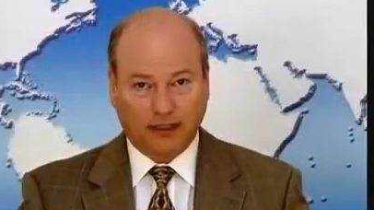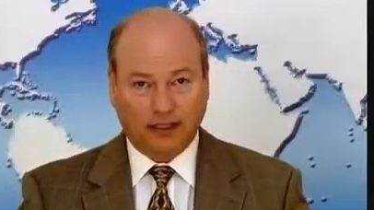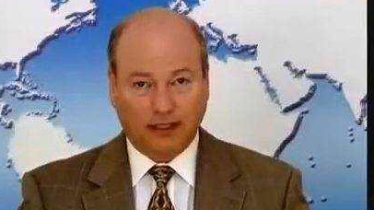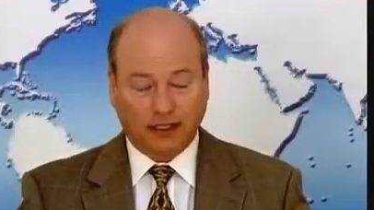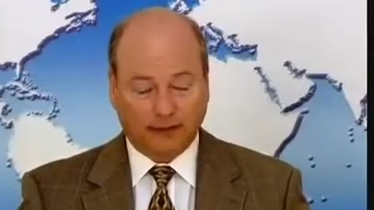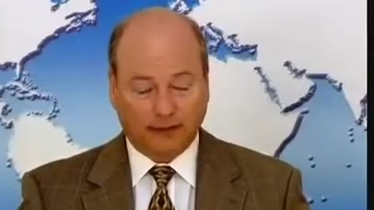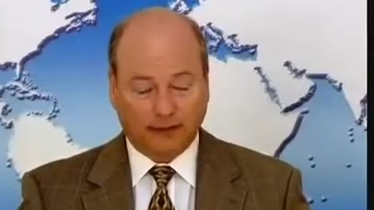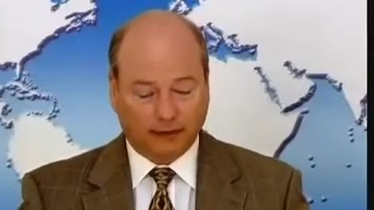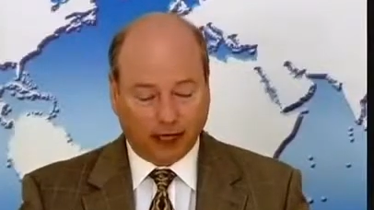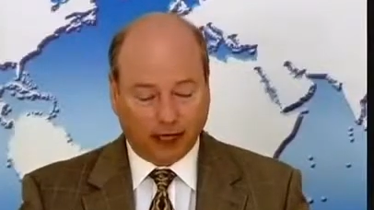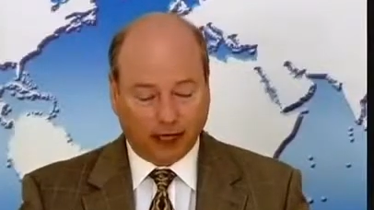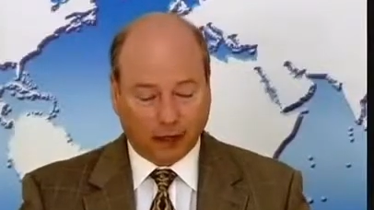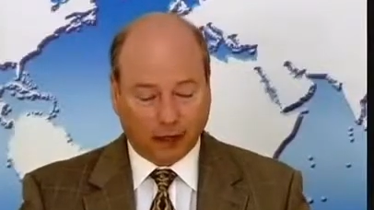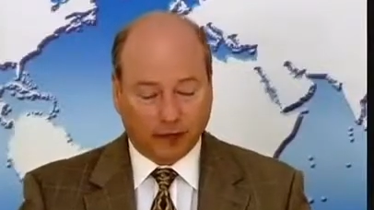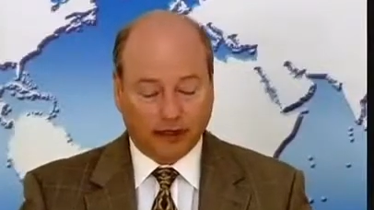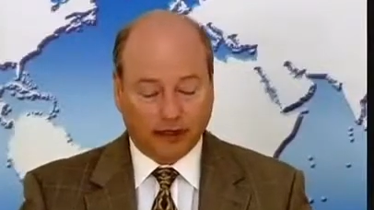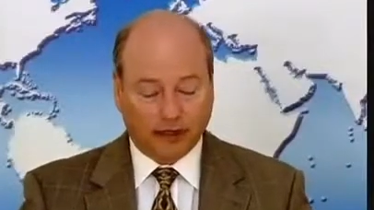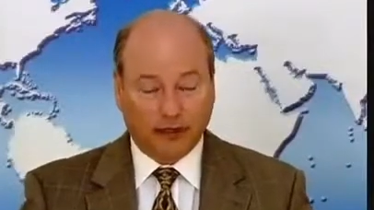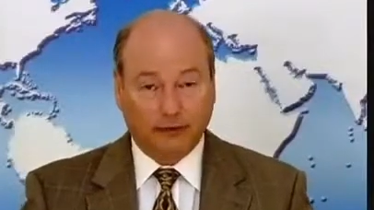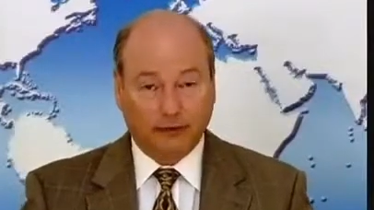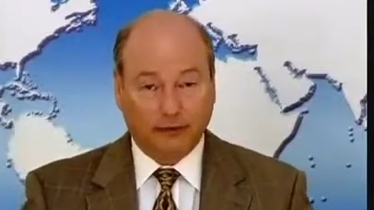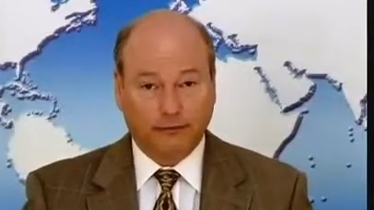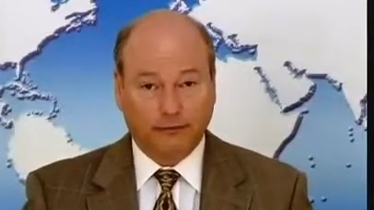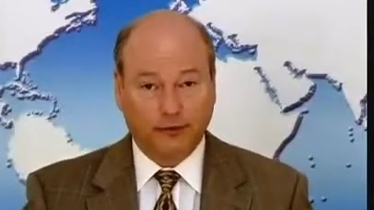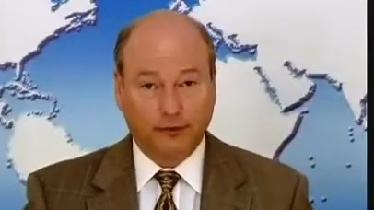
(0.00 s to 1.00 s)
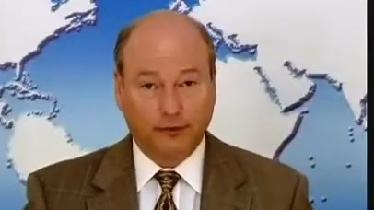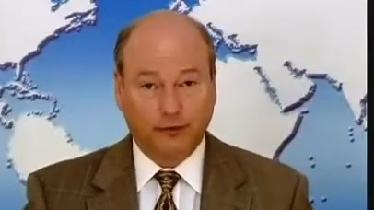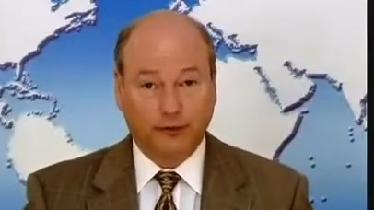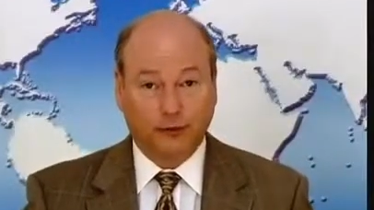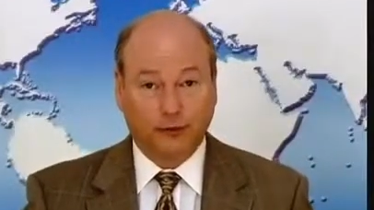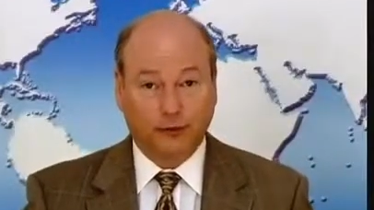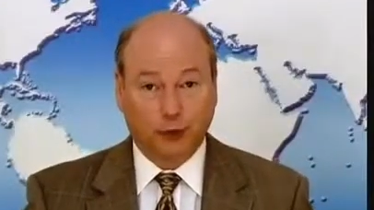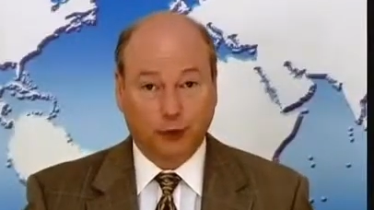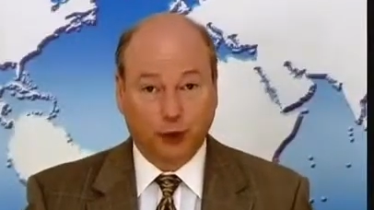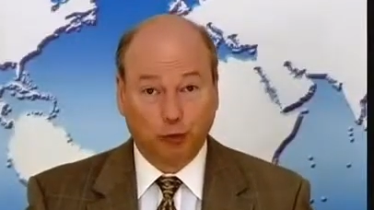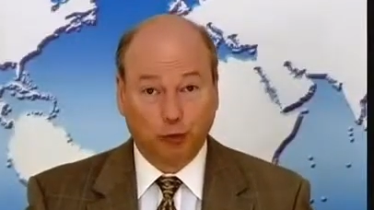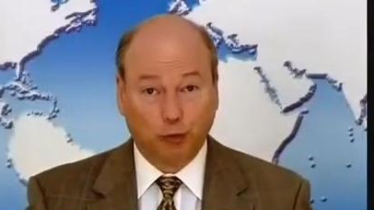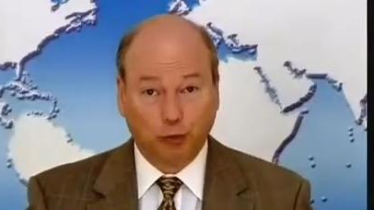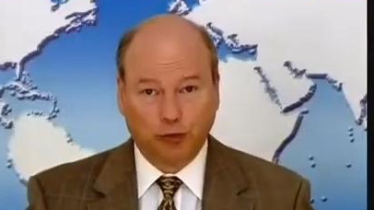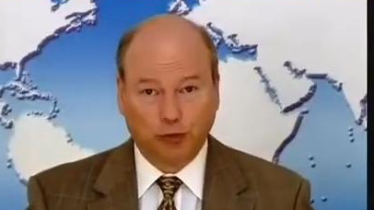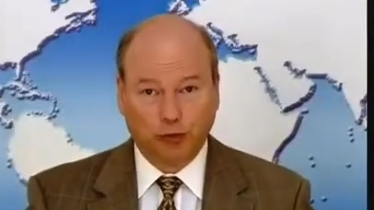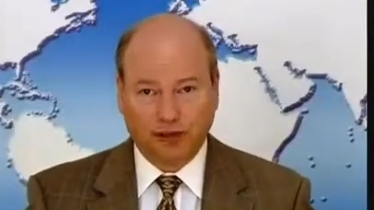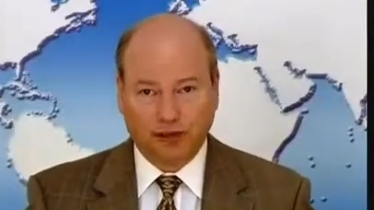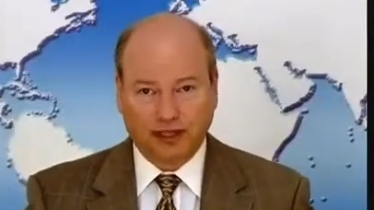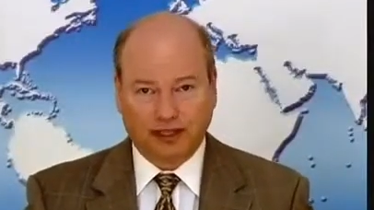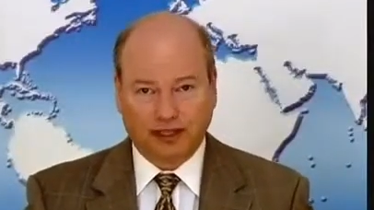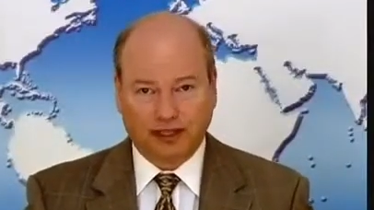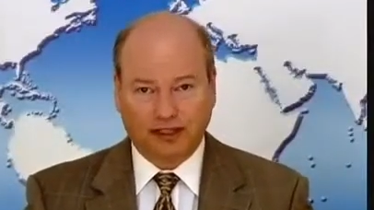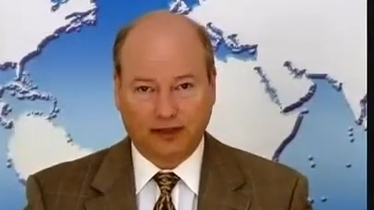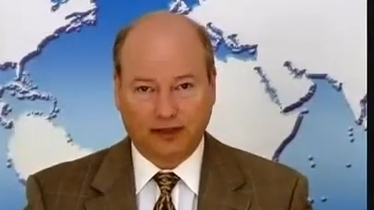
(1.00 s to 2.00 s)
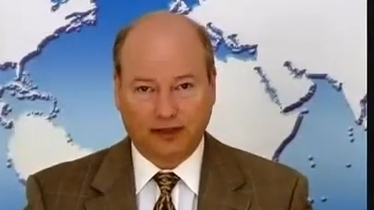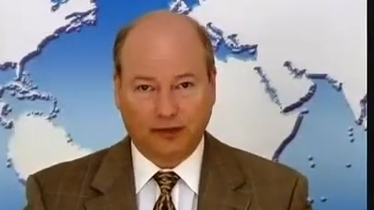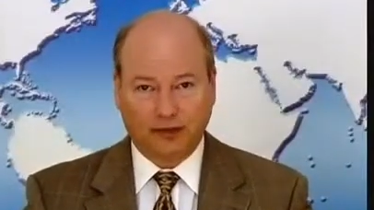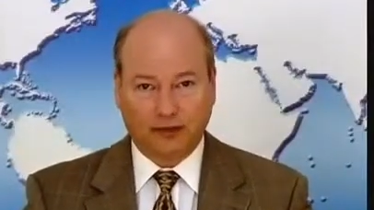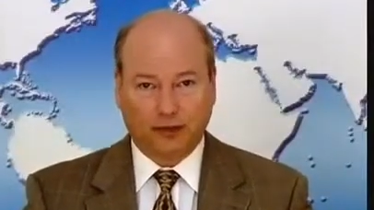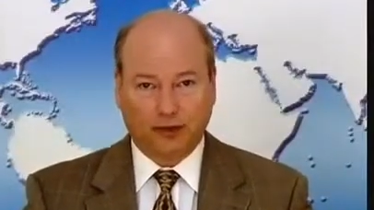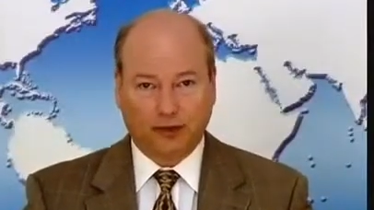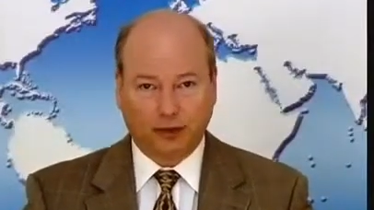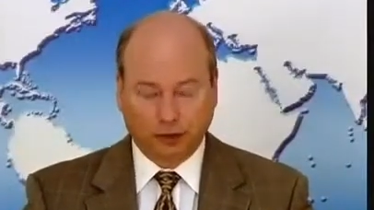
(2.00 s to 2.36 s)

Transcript: a development in the field of human potential,